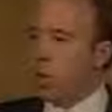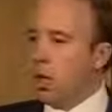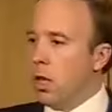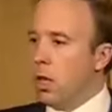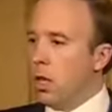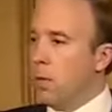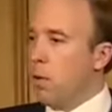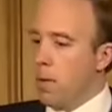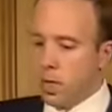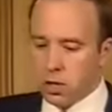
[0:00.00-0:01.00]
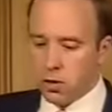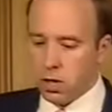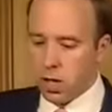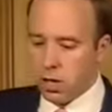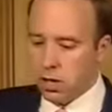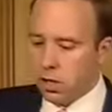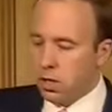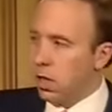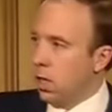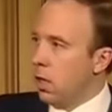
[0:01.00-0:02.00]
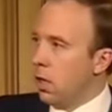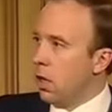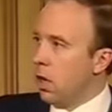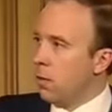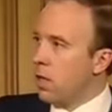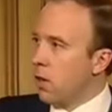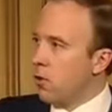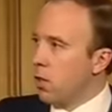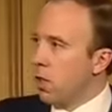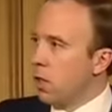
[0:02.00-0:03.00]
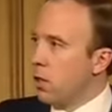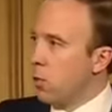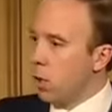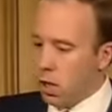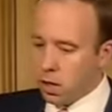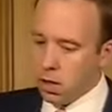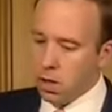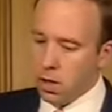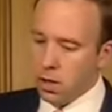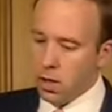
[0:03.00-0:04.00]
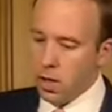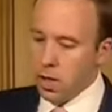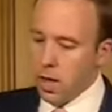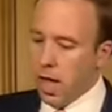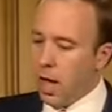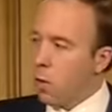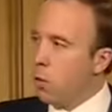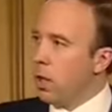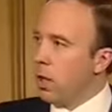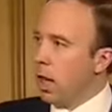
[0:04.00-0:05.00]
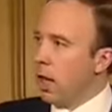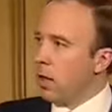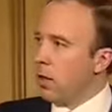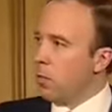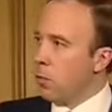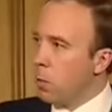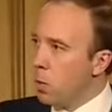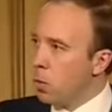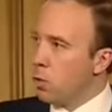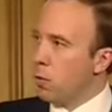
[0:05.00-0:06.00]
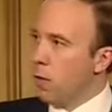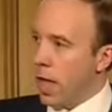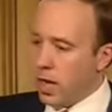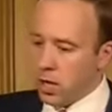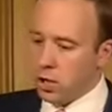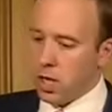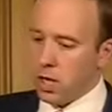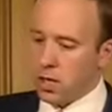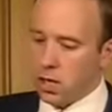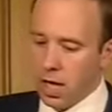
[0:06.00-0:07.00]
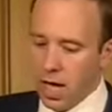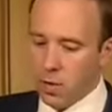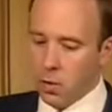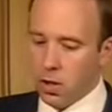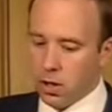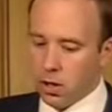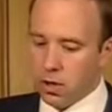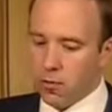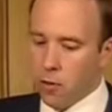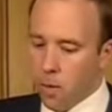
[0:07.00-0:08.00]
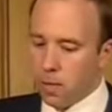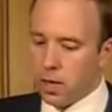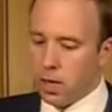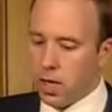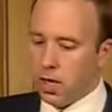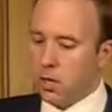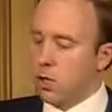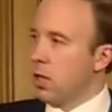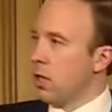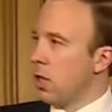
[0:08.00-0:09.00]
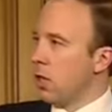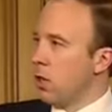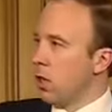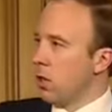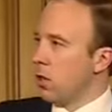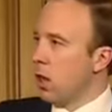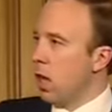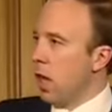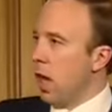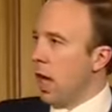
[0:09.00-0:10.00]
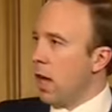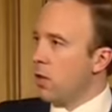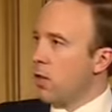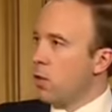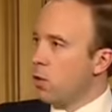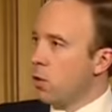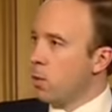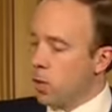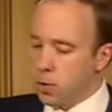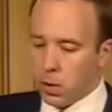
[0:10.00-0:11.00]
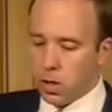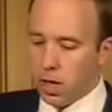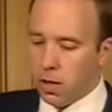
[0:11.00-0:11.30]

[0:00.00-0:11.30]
The Prime Minister has asked the Home Secretary and I to work on how we can remove NHS and care workers from the NHS surcharge as soon as possible.